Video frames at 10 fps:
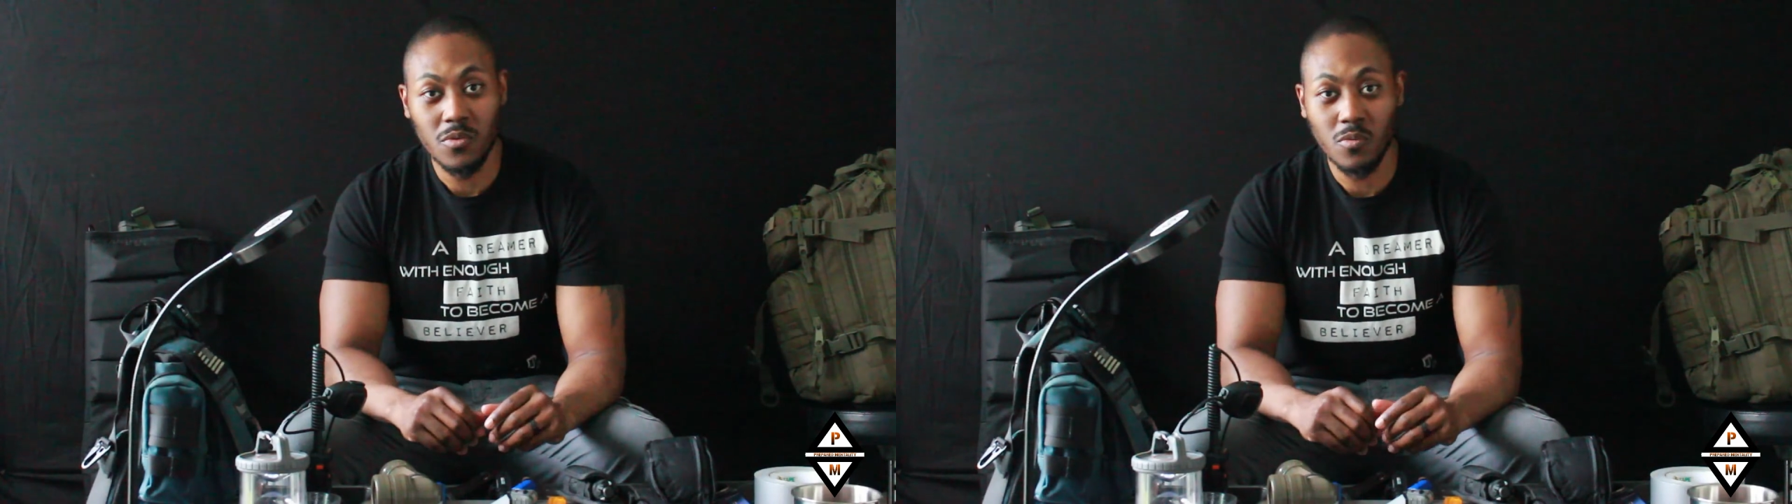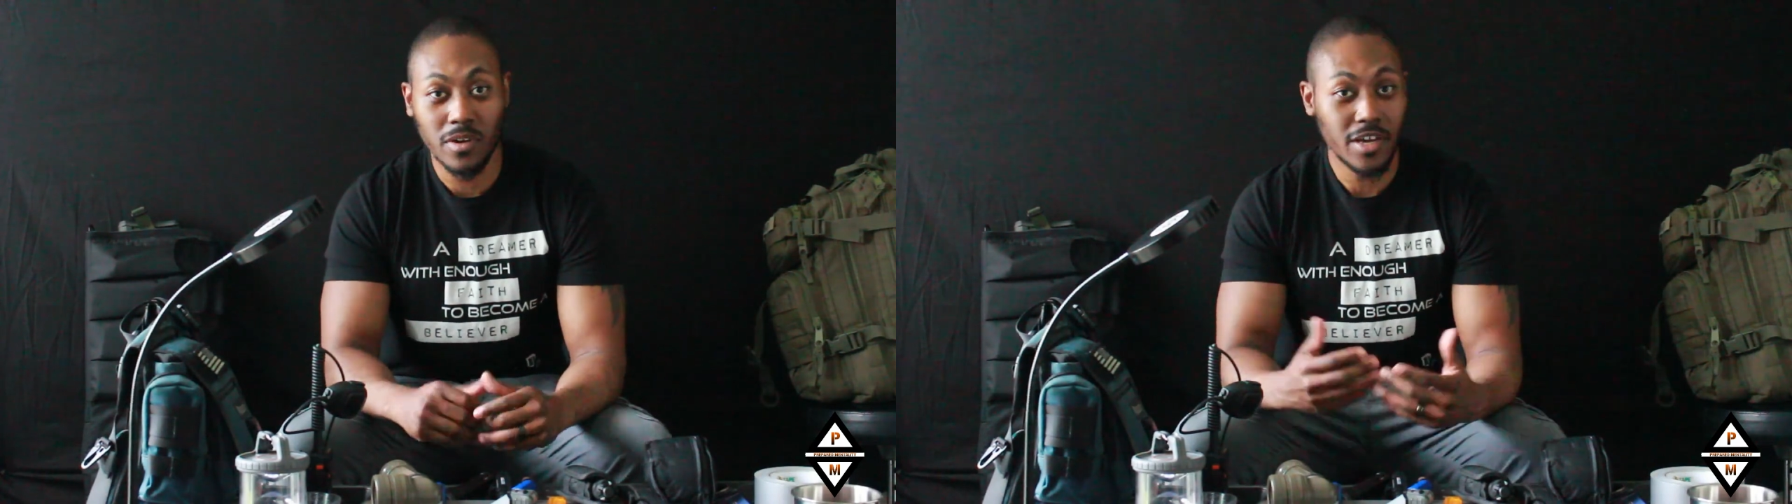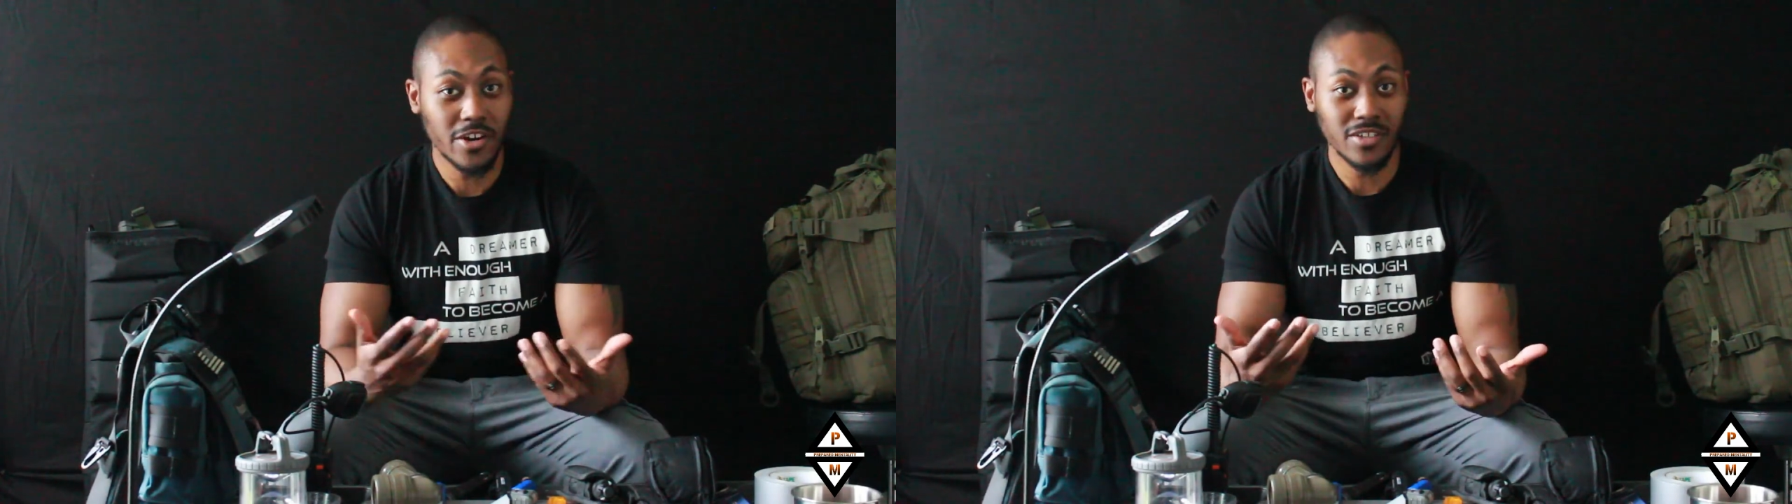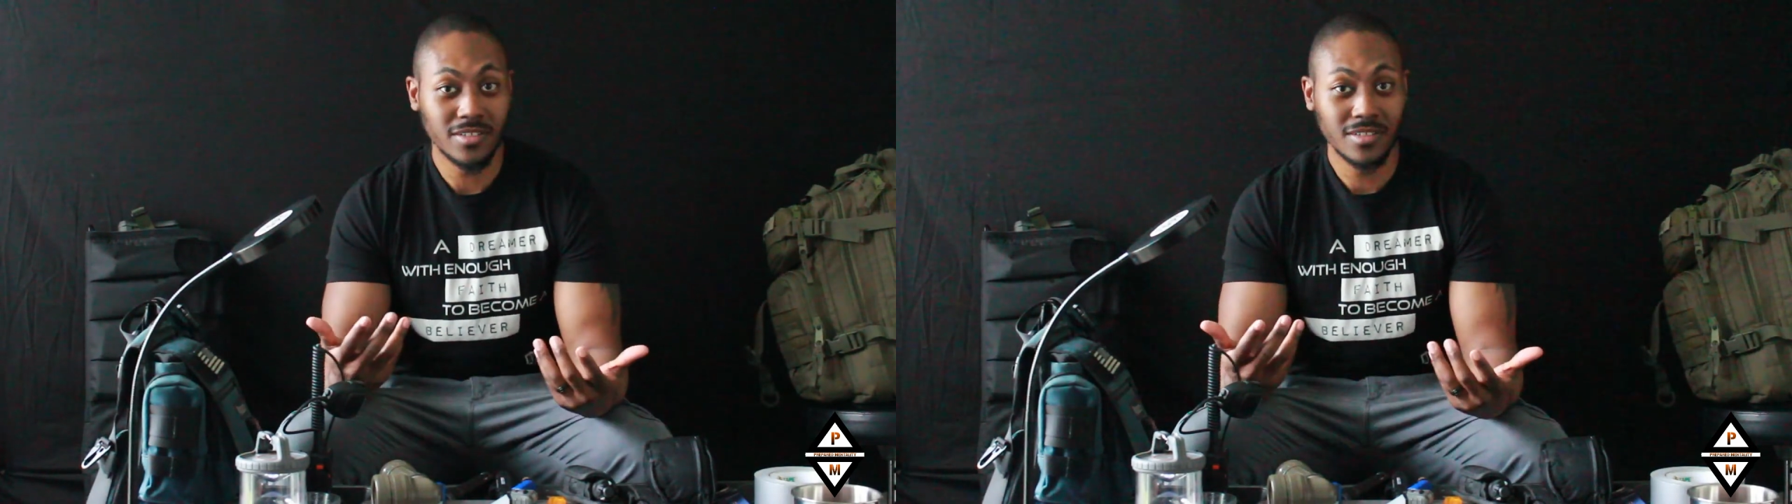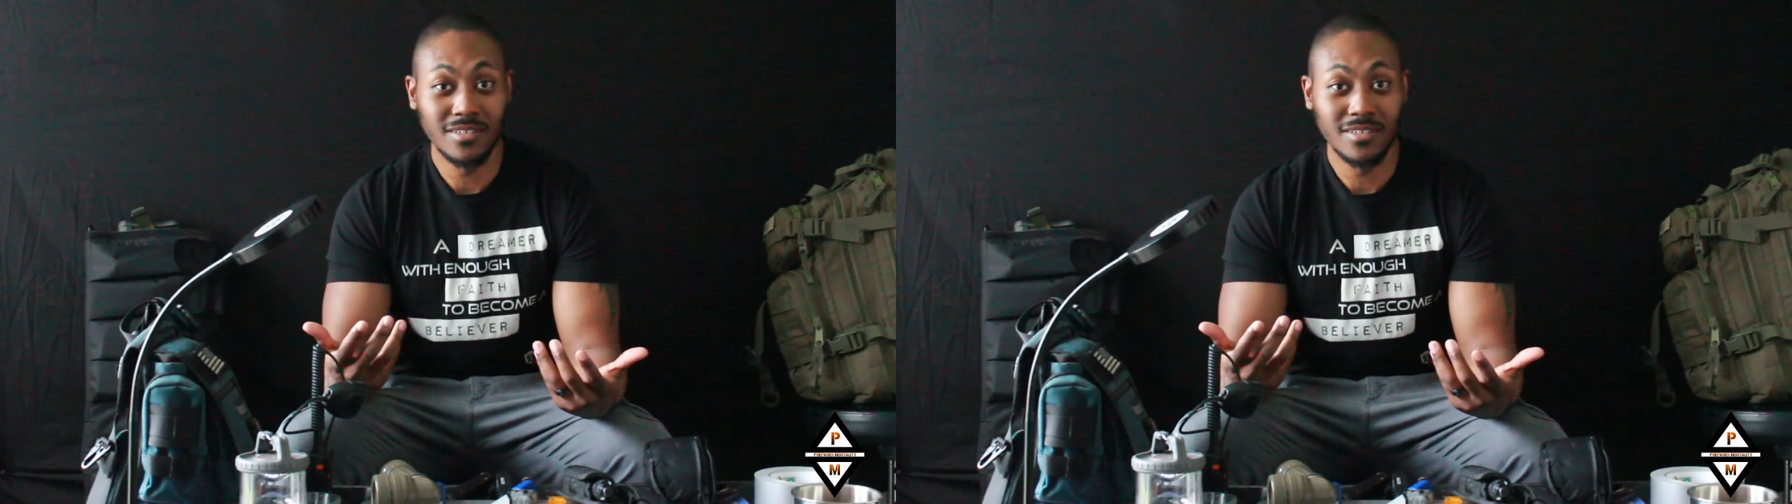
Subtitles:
when there's